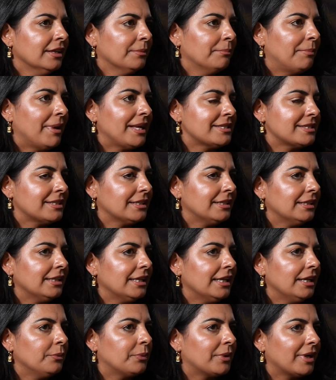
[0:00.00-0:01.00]

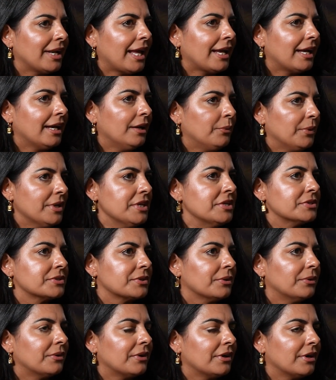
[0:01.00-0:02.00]
basically, we're like a
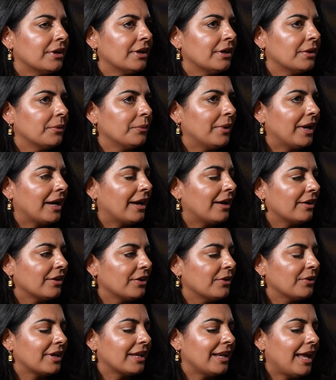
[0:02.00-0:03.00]
resort where
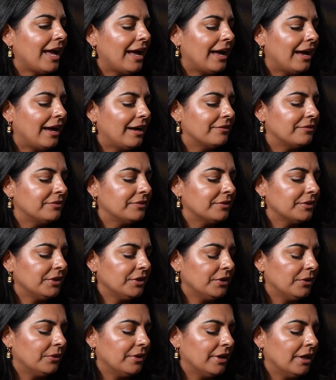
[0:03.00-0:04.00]
you can have, you
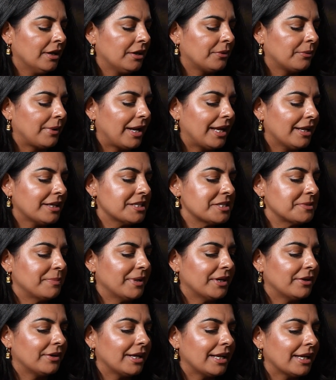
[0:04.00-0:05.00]
know, a great
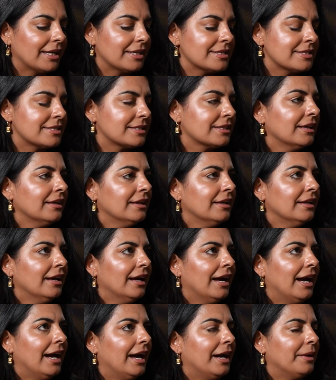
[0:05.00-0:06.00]
experience.
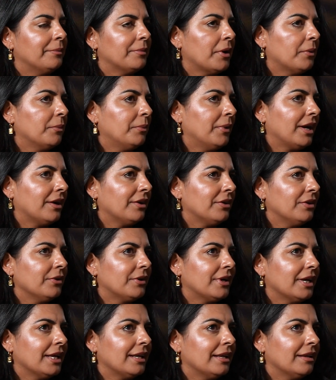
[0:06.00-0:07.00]
Where you
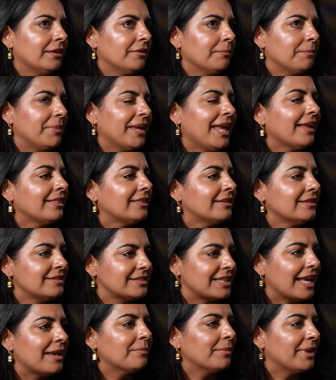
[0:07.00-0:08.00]
can be at the
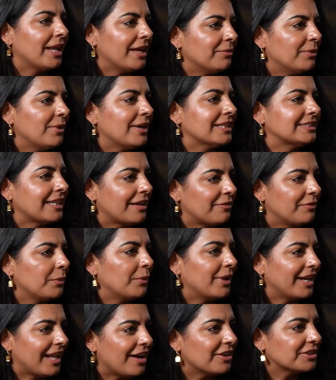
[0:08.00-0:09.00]
same level as
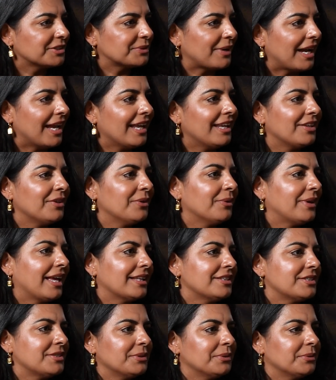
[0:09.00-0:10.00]
everyone else, right? You
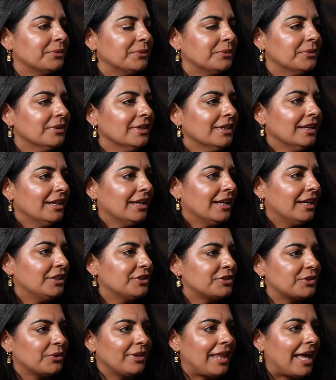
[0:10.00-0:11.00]
get to
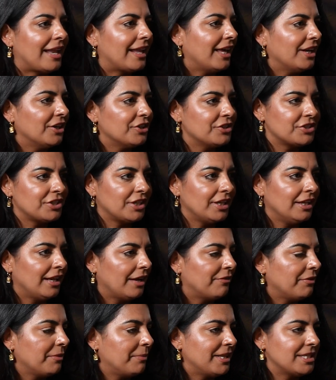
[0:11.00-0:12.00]
enjoy that energy.
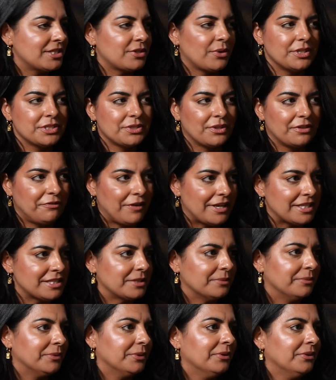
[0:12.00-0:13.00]
Everybody's going to the
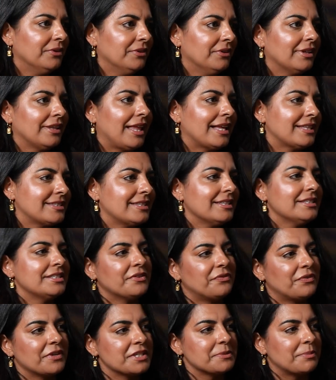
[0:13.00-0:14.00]
festival. That's the
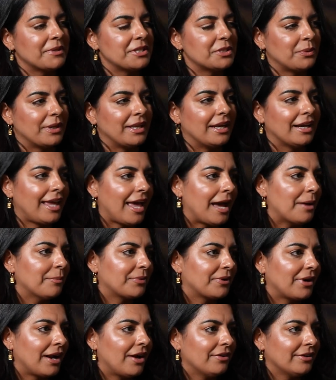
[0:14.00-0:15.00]
difference between a
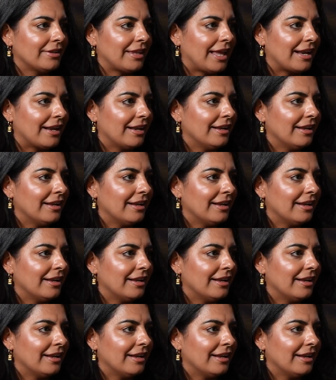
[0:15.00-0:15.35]
campground